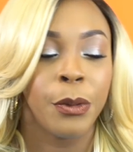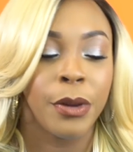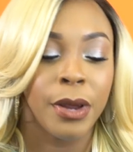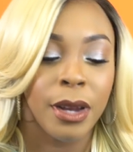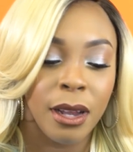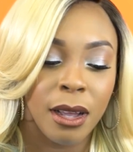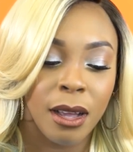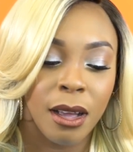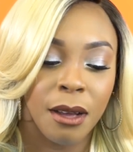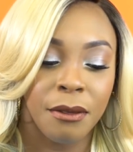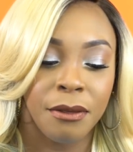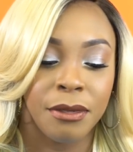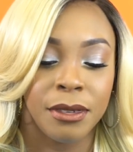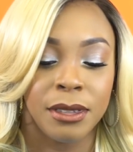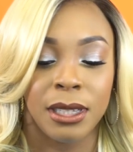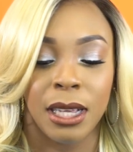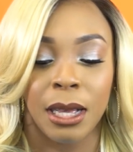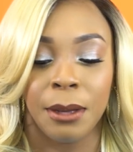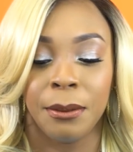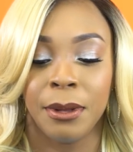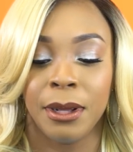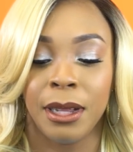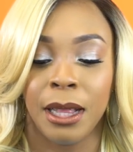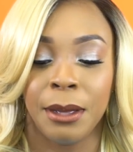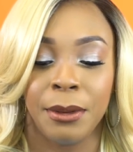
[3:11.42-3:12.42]
pretty
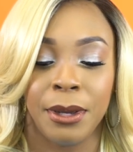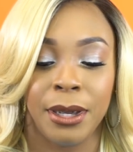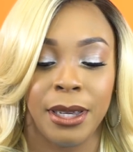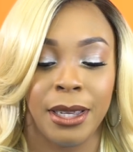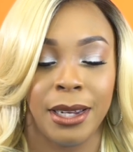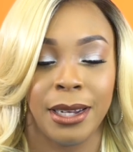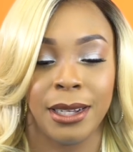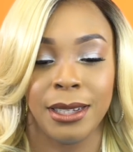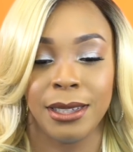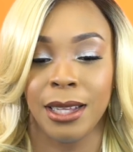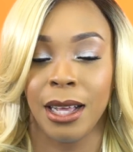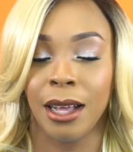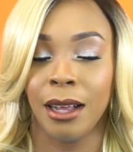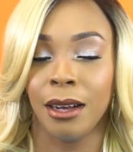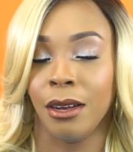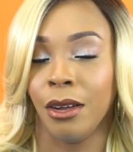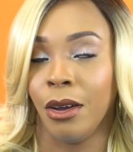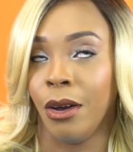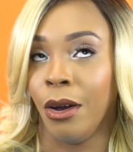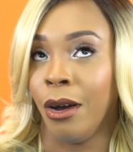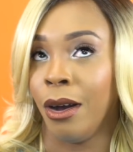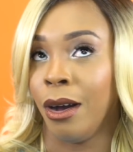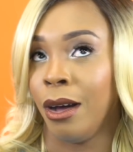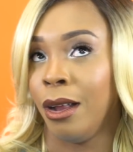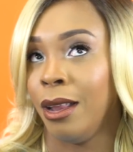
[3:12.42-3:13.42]
comfortable. I mean, it's not
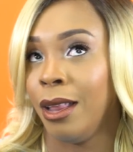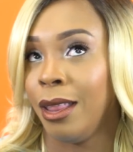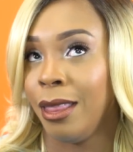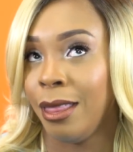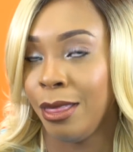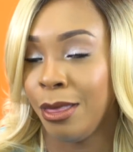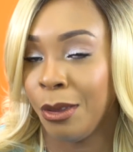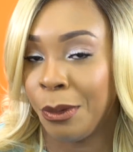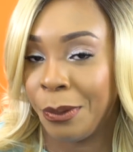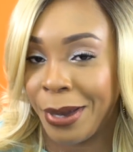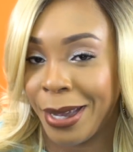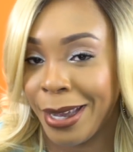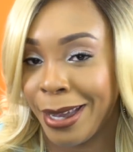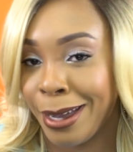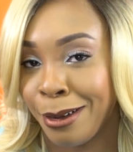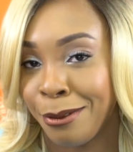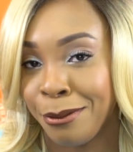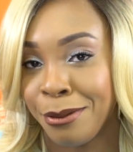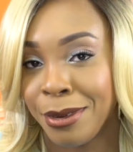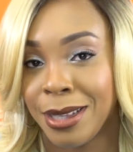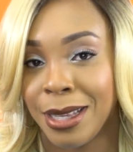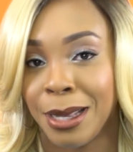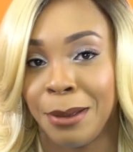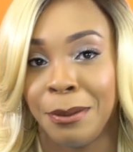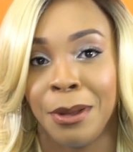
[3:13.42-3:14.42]
all the way
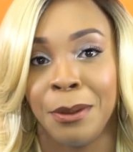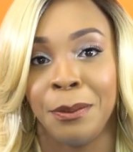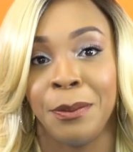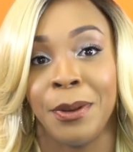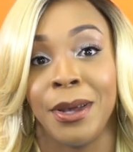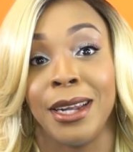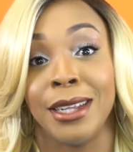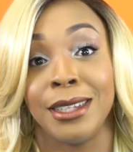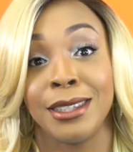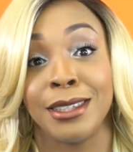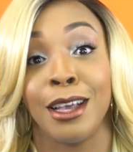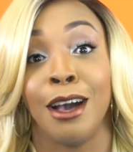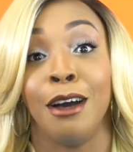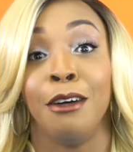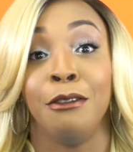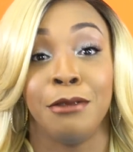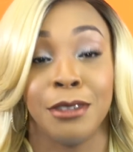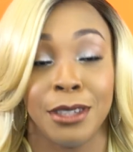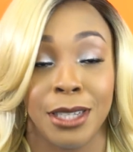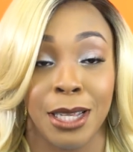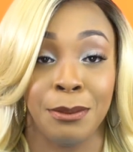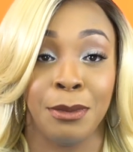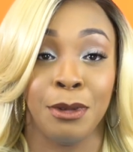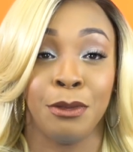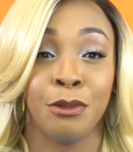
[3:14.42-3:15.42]
comfortable, but it's
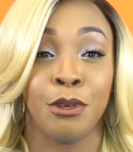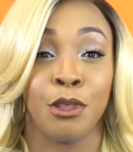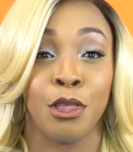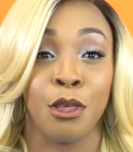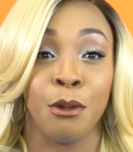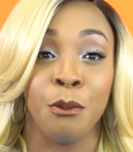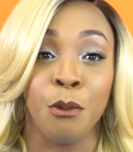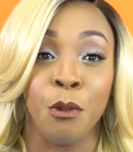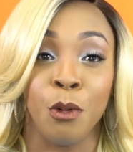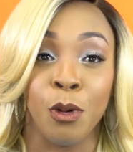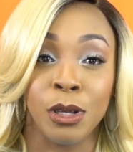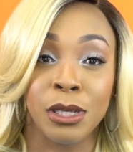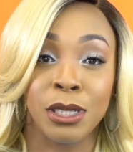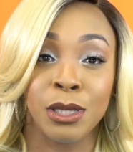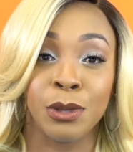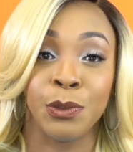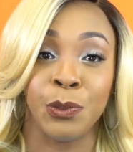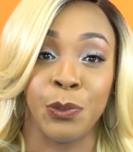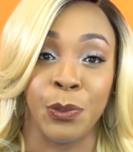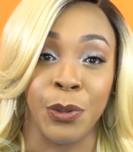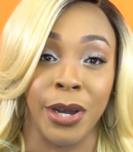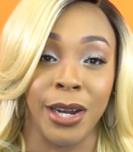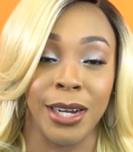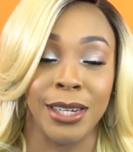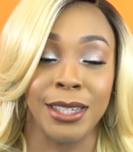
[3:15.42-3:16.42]
comfortable for the
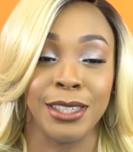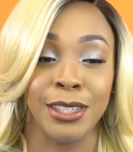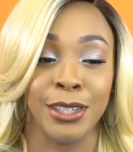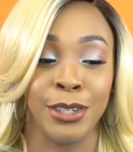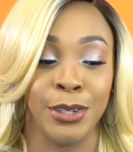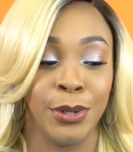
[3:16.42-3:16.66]
most part.